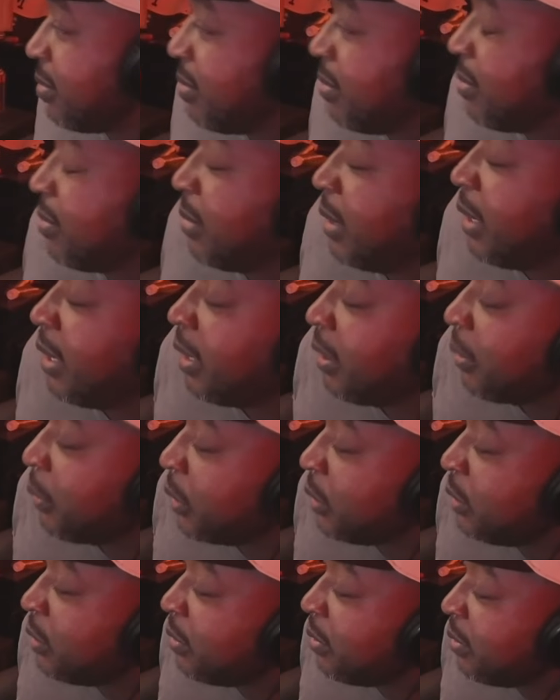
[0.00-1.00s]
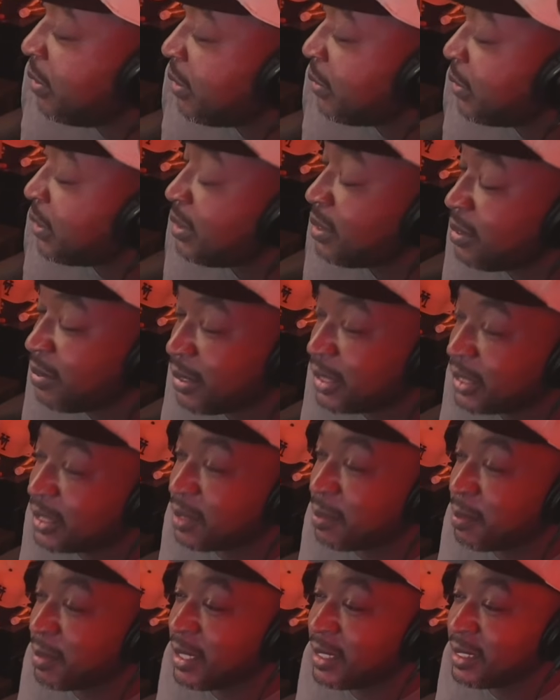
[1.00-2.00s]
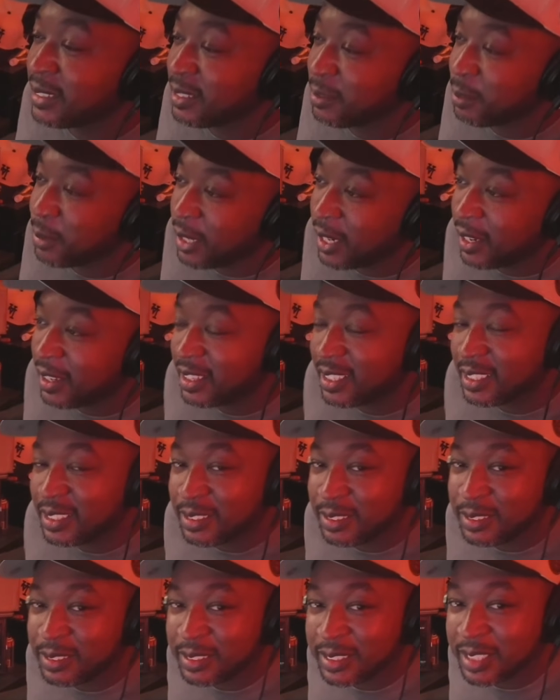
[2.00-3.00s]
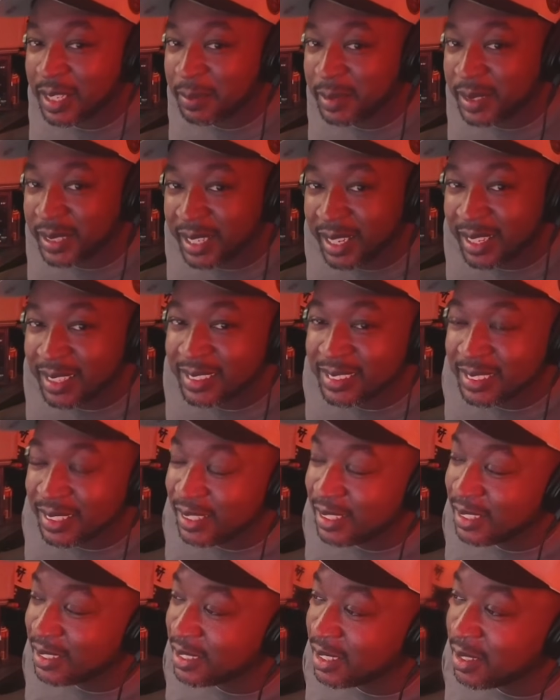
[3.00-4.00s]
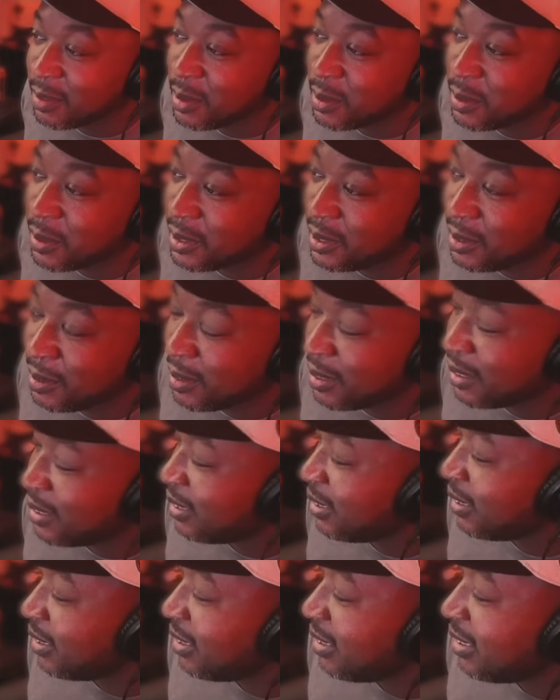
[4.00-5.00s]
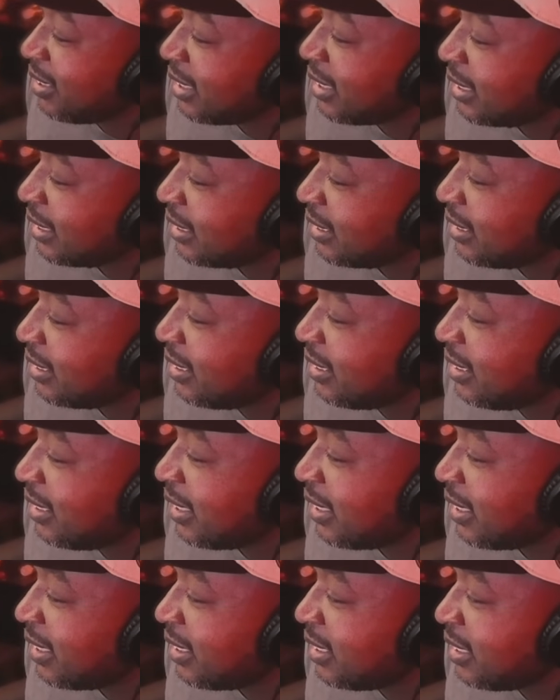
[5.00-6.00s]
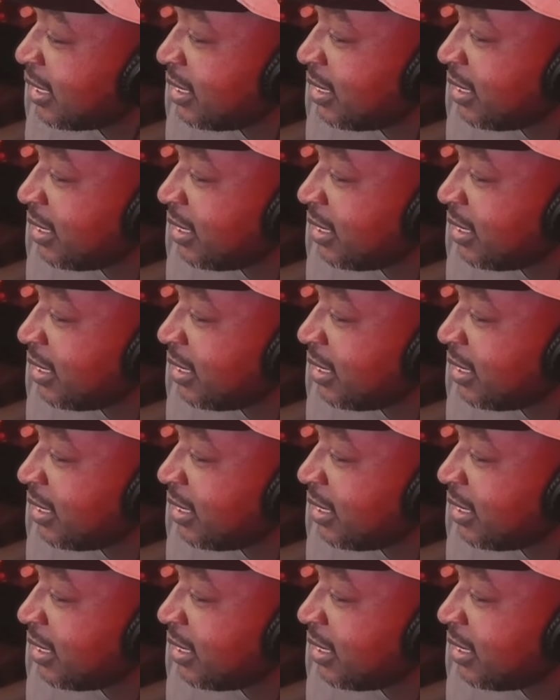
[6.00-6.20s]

man, once you finish some lessons, bro, I have to shoot you a couple of dollars so you can show me what you learned. Cause yeah, Justin